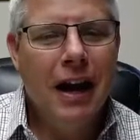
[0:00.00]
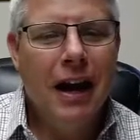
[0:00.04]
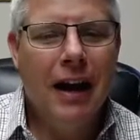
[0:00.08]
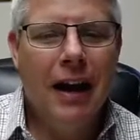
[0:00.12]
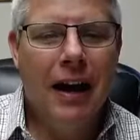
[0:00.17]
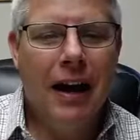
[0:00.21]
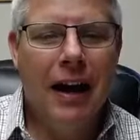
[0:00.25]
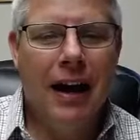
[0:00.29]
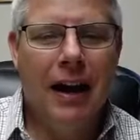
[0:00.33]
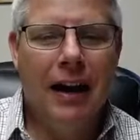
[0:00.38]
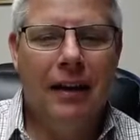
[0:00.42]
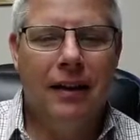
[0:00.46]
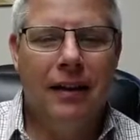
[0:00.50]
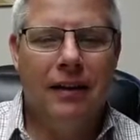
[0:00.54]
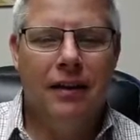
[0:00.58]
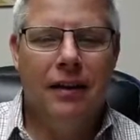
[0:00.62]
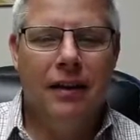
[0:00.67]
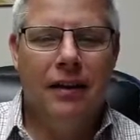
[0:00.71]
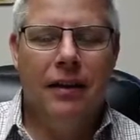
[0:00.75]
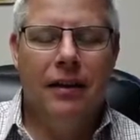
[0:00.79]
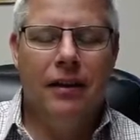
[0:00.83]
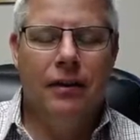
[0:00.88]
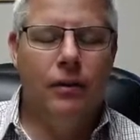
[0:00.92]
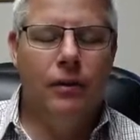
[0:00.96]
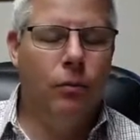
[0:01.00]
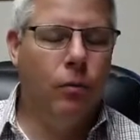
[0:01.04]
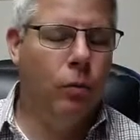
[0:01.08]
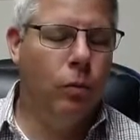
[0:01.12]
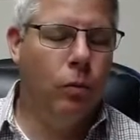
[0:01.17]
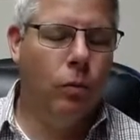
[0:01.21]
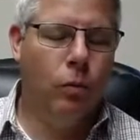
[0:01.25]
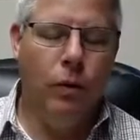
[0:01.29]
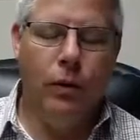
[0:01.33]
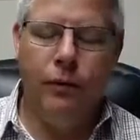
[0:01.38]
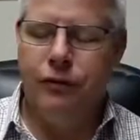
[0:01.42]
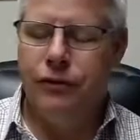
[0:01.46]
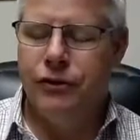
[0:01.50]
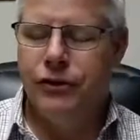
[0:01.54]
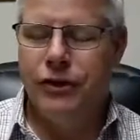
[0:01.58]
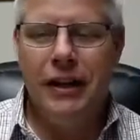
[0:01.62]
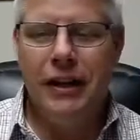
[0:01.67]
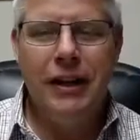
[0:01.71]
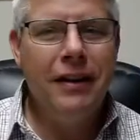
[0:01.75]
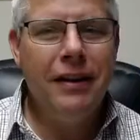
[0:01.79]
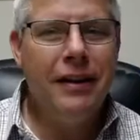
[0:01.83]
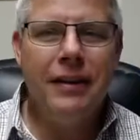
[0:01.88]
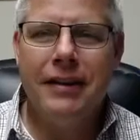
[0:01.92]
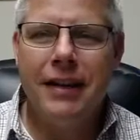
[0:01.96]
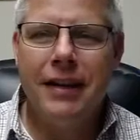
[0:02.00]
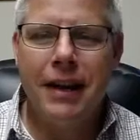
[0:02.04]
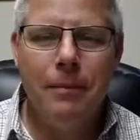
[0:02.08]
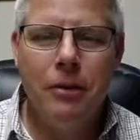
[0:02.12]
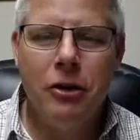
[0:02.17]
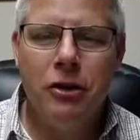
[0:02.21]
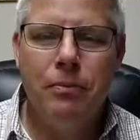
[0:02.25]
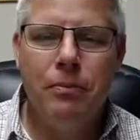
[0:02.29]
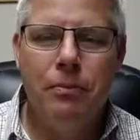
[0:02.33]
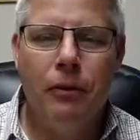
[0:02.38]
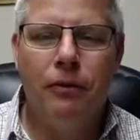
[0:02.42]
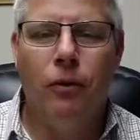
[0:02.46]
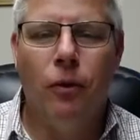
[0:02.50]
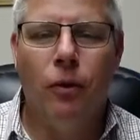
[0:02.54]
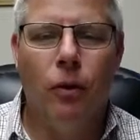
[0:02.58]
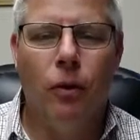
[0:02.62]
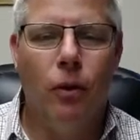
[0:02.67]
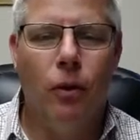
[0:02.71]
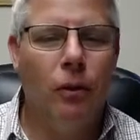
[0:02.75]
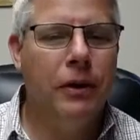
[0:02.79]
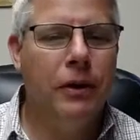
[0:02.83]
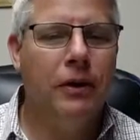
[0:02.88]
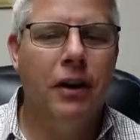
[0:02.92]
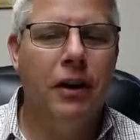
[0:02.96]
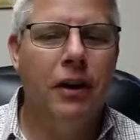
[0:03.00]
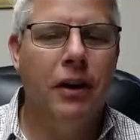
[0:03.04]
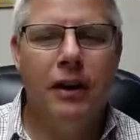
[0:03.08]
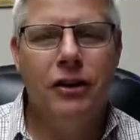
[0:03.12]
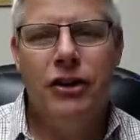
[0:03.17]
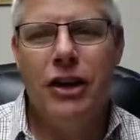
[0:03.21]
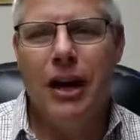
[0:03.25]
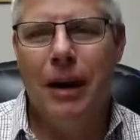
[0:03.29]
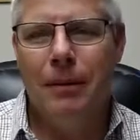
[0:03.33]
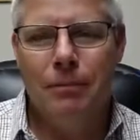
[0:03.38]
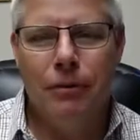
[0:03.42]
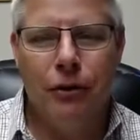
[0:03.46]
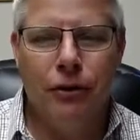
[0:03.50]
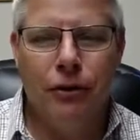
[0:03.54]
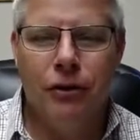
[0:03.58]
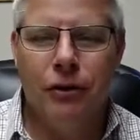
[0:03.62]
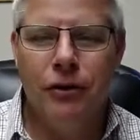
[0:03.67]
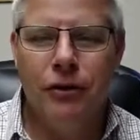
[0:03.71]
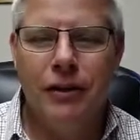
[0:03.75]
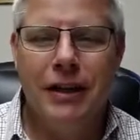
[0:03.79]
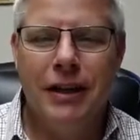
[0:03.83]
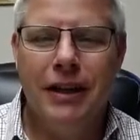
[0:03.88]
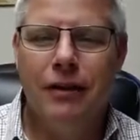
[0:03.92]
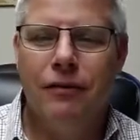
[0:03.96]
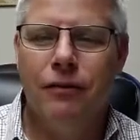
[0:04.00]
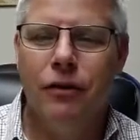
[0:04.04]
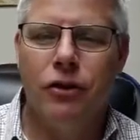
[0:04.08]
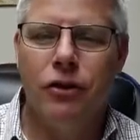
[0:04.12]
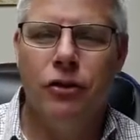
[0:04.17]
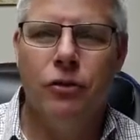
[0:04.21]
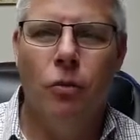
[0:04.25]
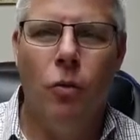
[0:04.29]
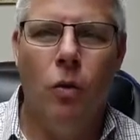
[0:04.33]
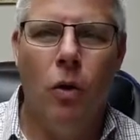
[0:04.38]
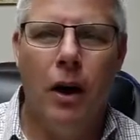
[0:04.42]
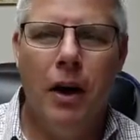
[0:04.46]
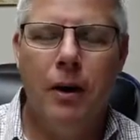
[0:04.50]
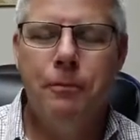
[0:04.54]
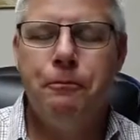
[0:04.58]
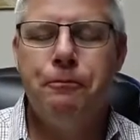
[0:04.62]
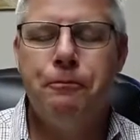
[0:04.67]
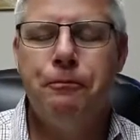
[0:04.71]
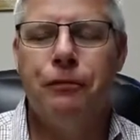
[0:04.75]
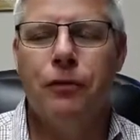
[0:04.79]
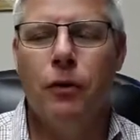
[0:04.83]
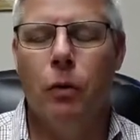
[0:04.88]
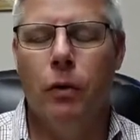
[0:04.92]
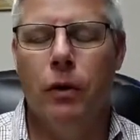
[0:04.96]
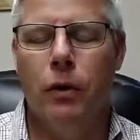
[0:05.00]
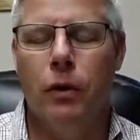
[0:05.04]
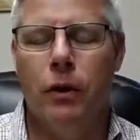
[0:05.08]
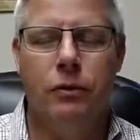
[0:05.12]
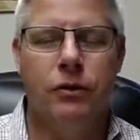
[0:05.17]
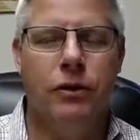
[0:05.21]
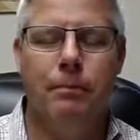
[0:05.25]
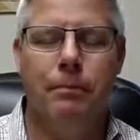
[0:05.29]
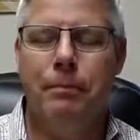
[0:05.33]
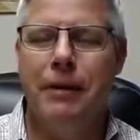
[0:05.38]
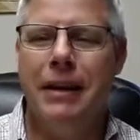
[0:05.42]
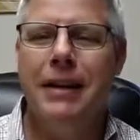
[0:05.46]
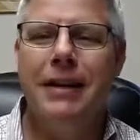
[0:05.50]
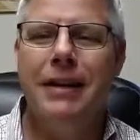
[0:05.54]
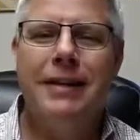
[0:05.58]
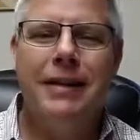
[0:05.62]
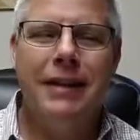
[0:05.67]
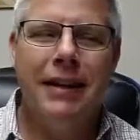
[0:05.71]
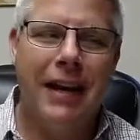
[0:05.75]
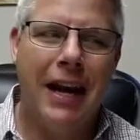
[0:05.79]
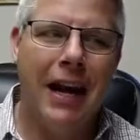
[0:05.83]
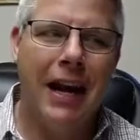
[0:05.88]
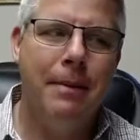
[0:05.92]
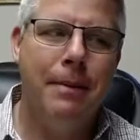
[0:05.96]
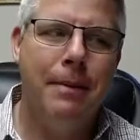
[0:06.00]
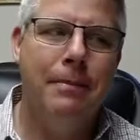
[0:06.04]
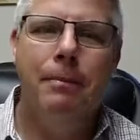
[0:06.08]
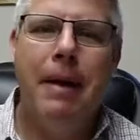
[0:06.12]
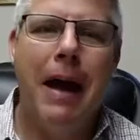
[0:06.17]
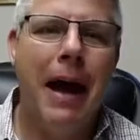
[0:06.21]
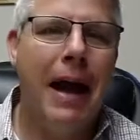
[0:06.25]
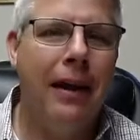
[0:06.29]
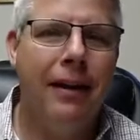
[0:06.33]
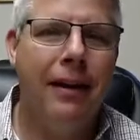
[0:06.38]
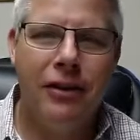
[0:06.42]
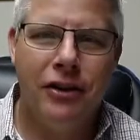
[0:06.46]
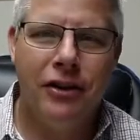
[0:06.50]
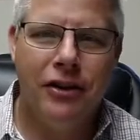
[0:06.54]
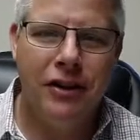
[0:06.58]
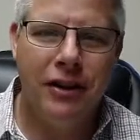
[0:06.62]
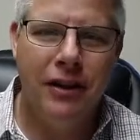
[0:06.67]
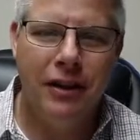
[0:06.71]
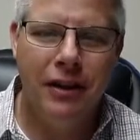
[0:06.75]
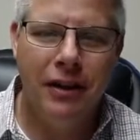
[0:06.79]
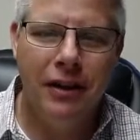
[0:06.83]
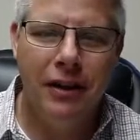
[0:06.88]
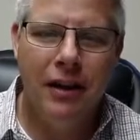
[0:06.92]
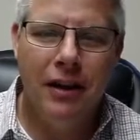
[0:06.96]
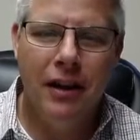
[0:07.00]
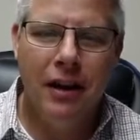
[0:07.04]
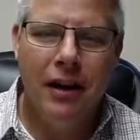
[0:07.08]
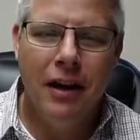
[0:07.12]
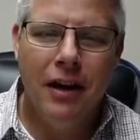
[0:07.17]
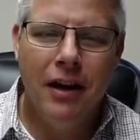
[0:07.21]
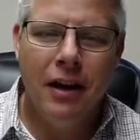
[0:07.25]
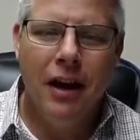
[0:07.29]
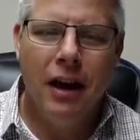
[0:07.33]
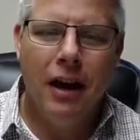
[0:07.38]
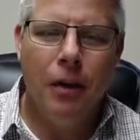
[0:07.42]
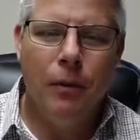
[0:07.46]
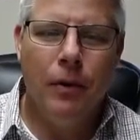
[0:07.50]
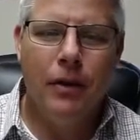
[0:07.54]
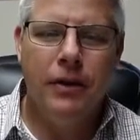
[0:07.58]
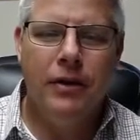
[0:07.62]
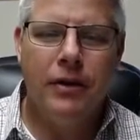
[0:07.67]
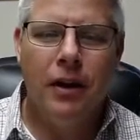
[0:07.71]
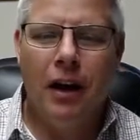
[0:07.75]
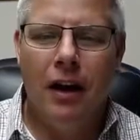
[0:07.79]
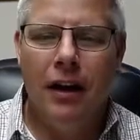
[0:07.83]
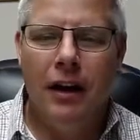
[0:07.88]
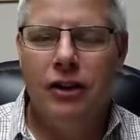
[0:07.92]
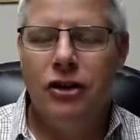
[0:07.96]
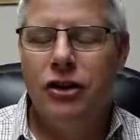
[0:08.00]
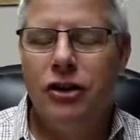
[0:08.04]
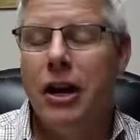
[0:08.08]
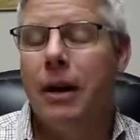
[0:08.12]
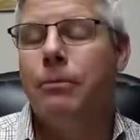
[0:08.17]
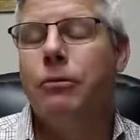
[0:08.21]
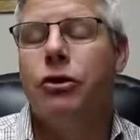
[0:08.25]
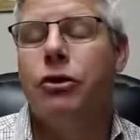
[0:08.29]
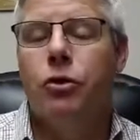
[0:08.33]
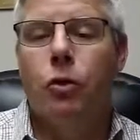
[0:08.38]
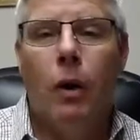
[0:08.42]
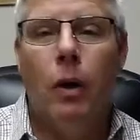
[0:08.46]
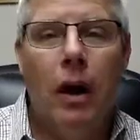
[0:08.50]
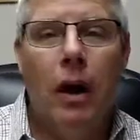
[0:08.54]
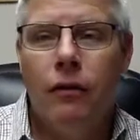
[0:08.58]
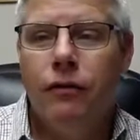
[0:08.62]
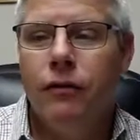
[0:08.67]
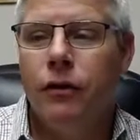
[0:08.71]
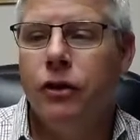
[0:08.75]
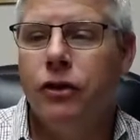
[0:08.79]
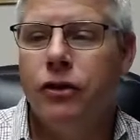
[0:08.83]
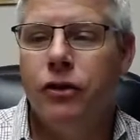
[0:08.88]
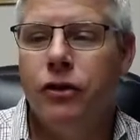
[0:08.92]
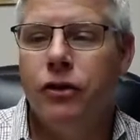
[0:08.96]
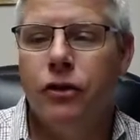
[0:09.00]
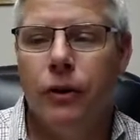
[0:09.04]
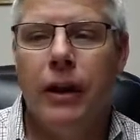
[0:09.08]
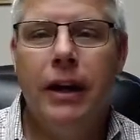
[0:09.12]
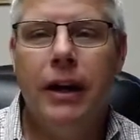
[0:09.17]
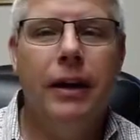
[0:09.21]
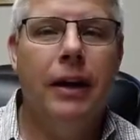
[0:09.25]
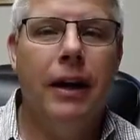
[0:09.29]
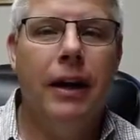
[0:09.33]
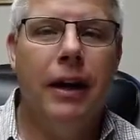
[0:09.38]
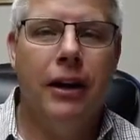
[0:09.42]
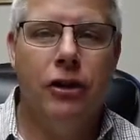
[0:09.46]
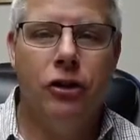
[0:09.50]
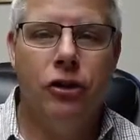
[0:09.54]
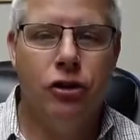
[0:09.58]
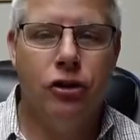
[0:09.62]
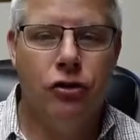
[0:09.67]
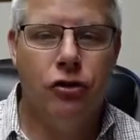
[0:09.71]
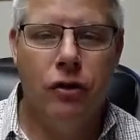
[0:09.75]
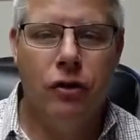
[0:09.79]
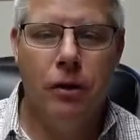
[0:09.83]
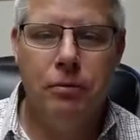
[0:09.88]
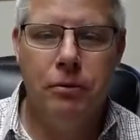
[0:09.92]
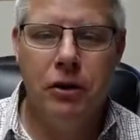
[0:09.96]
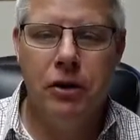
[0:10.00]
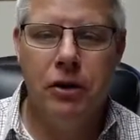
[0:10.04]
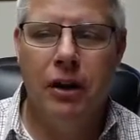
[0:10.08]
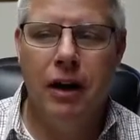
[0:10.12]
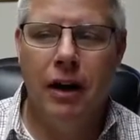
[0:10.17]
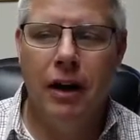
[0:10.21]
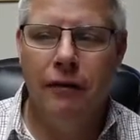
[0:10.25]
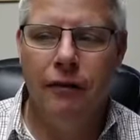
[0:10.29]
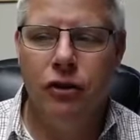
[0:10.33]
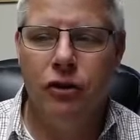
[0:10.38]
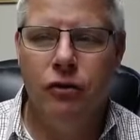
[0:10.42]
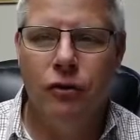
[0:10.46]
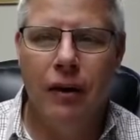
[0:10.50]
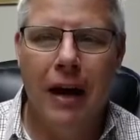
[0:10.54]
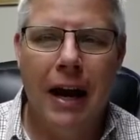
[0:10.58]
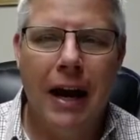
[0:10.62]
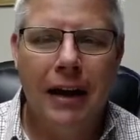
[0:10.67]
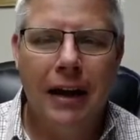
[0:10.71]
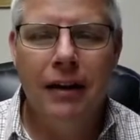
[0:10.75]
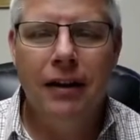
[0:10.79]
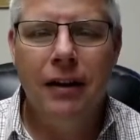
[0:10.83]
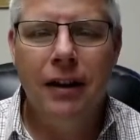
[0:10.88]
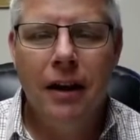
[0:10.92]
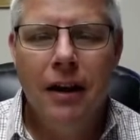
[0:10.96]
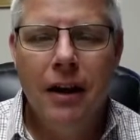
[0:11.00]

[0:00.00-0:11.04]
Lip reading: And we've seen this image before. We saw it in chapter 13, verse 1, when it was the beast that came up out of the sea. We saw it in chapter 12, verse 3, in a description of the dragon.